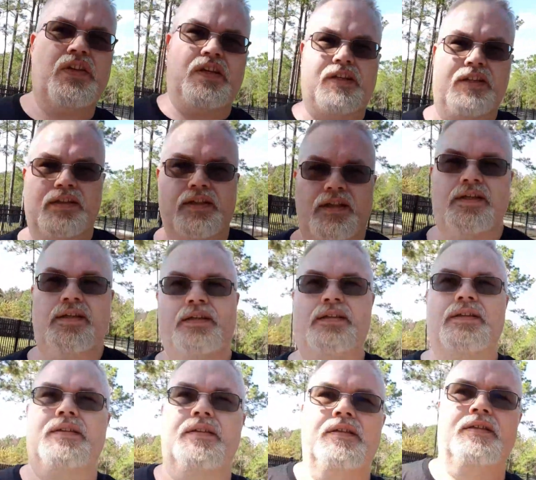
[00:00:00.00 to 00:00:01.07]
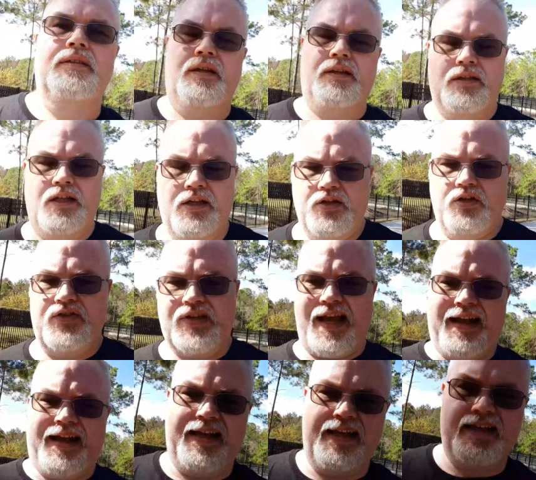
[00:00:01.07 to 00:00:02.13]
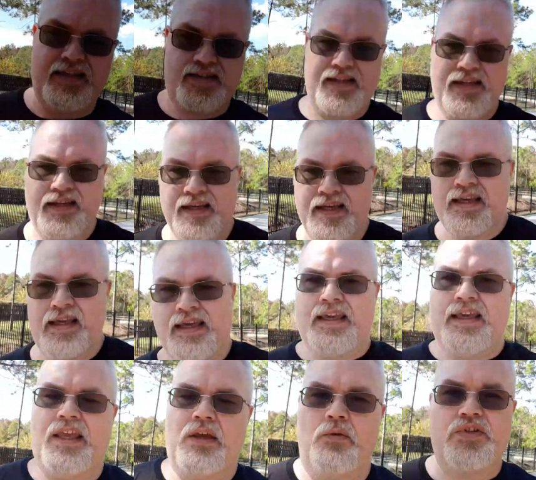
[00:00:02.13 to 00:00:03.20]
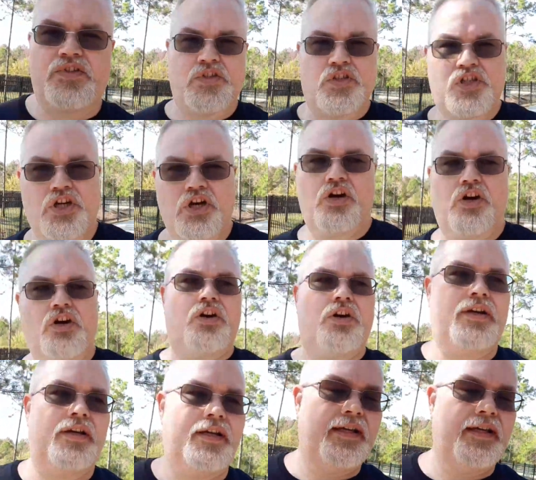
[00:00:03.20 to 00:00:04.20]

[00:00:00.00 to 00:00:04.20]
in Londo's eyes. He wasn't sure.